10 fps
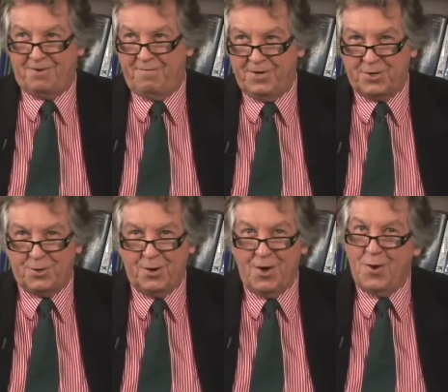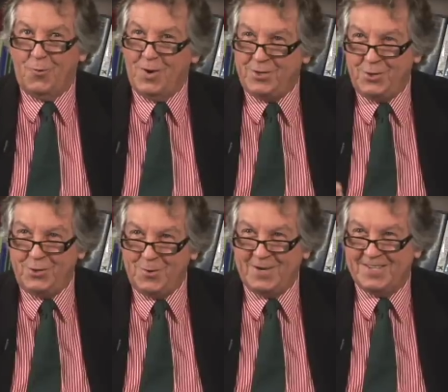Fisher, what do you
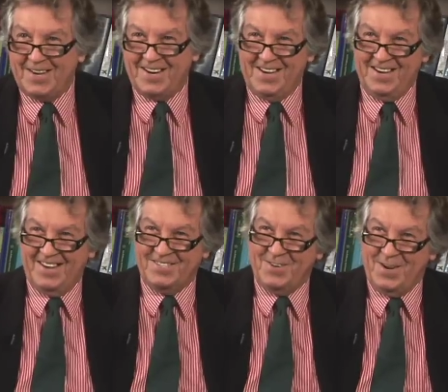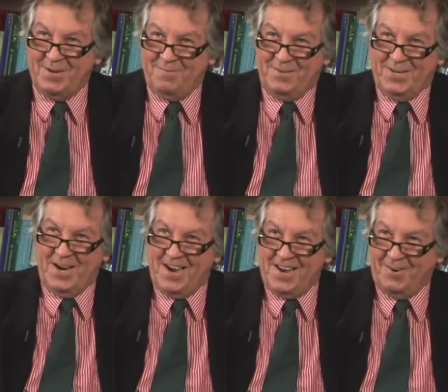do exactly as the head of GI
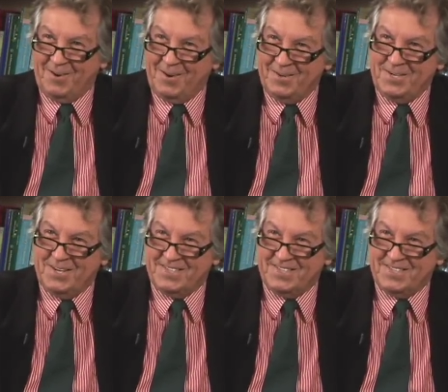oncology at